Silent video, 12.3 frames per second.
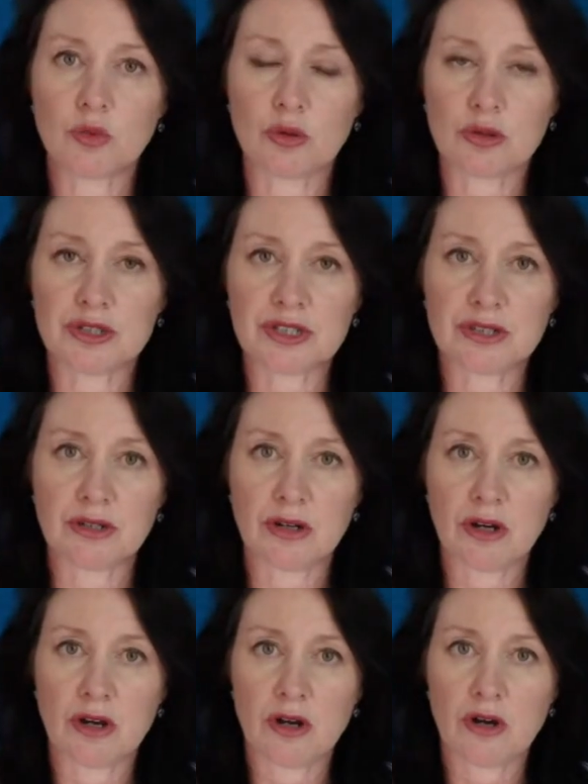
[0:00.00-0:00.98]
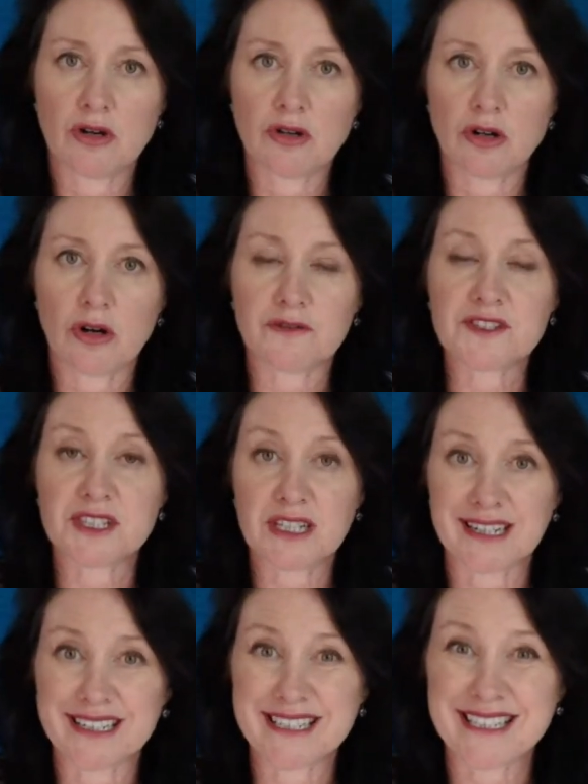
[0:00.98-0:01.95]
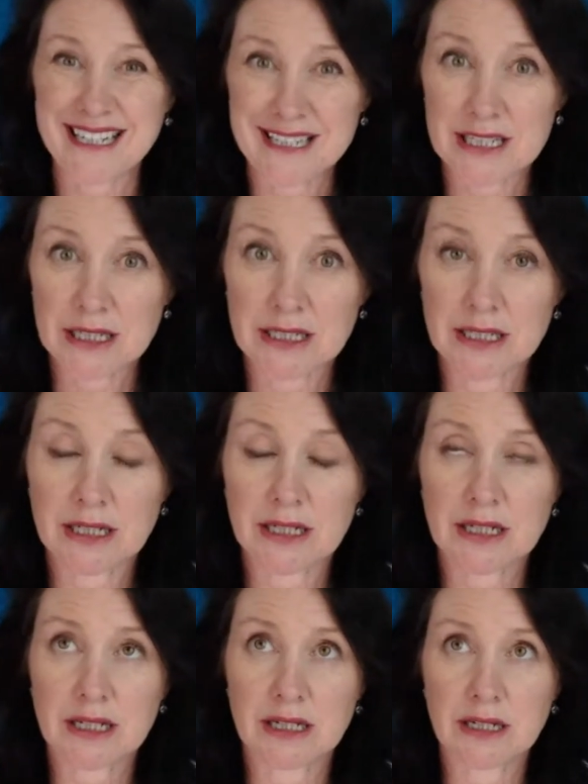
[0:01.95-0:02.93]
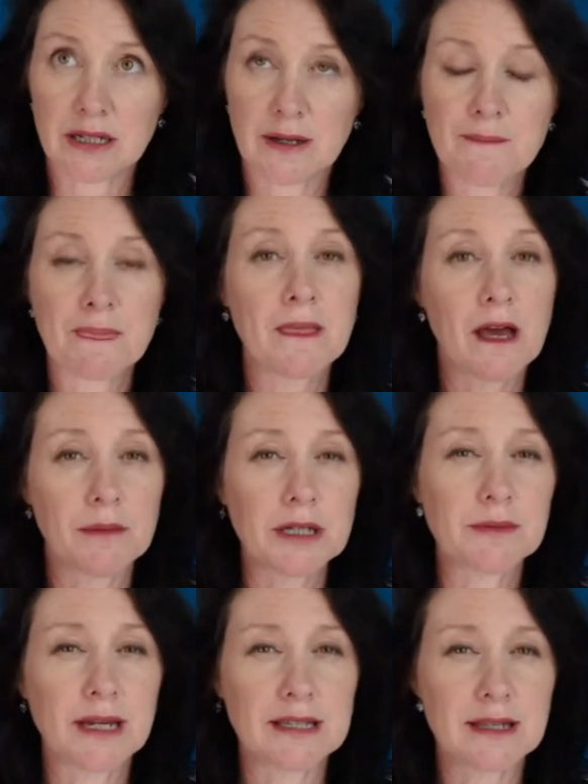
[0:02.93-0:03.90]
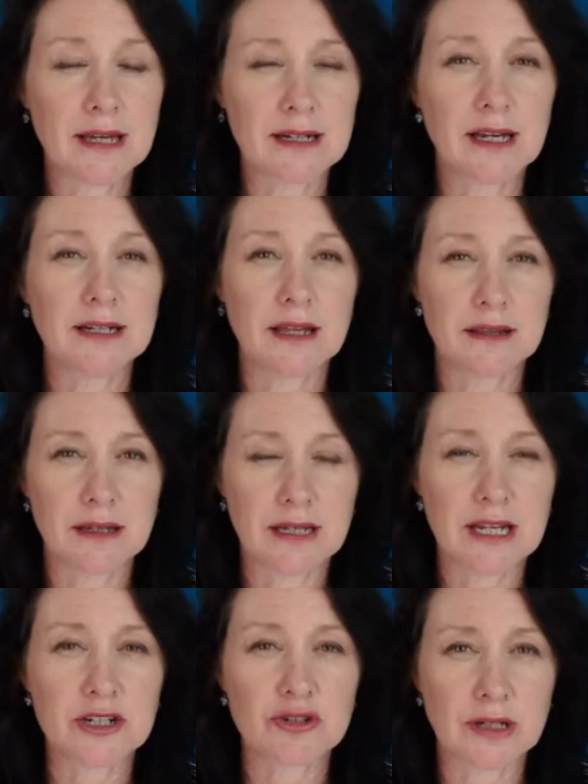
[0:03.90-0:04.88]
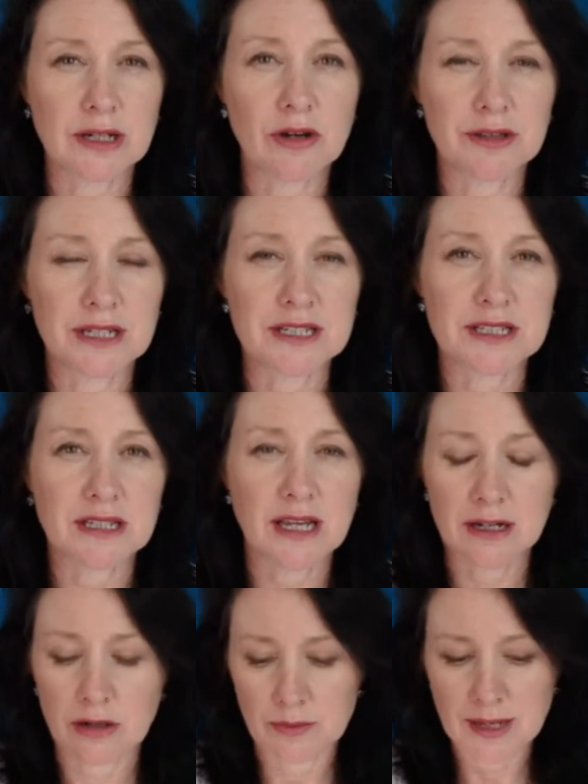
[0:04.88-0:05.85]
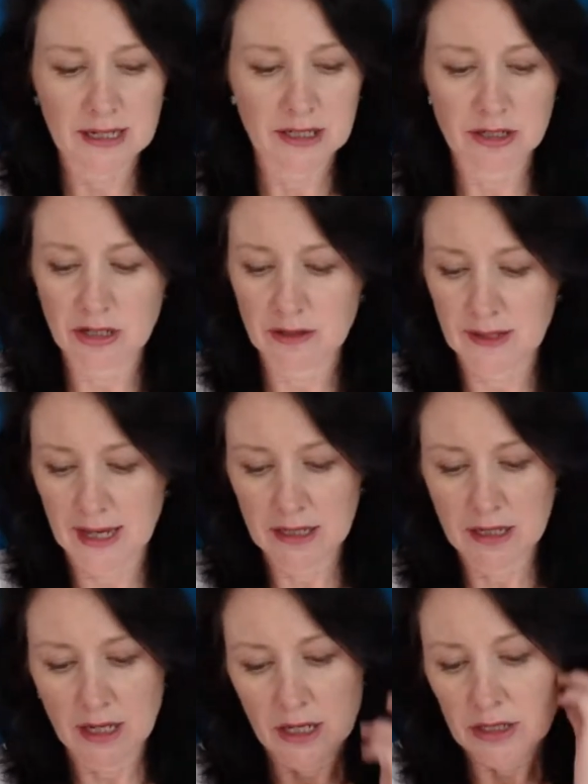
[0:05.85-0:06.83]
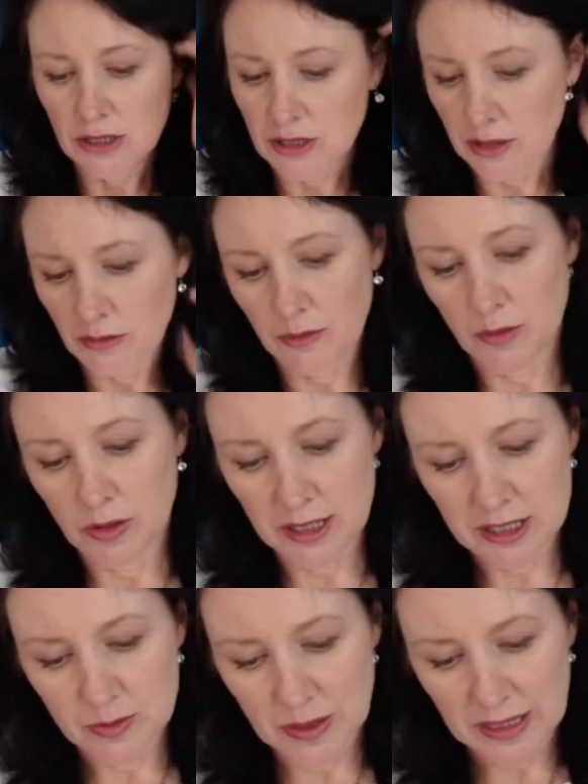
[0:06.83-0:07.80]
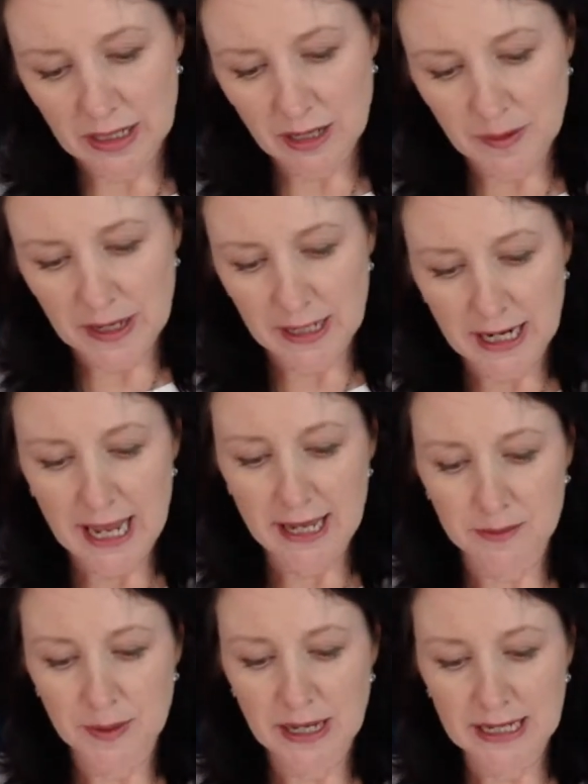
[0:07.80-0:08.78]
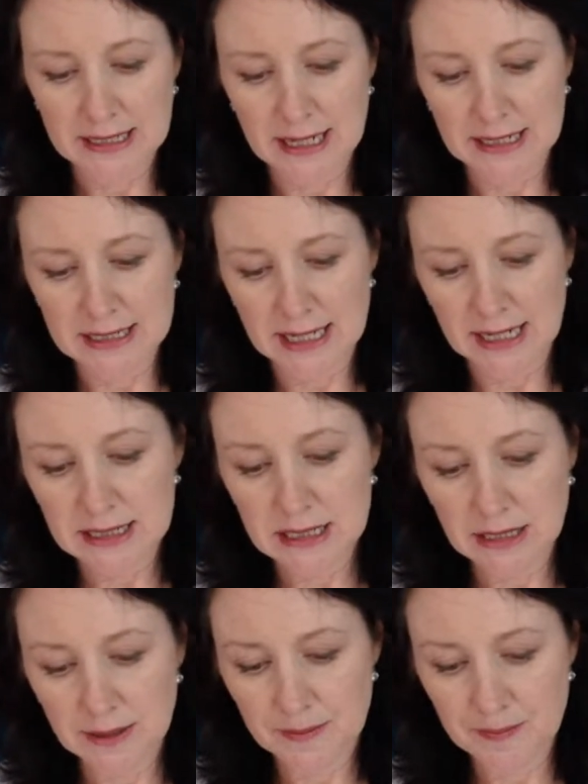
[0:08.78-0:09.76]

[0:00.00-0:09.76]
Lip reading: towards offsetting debt. I'm going to make that another entry on this, and I'll make a note of that. You can remind me about how to pay down debt.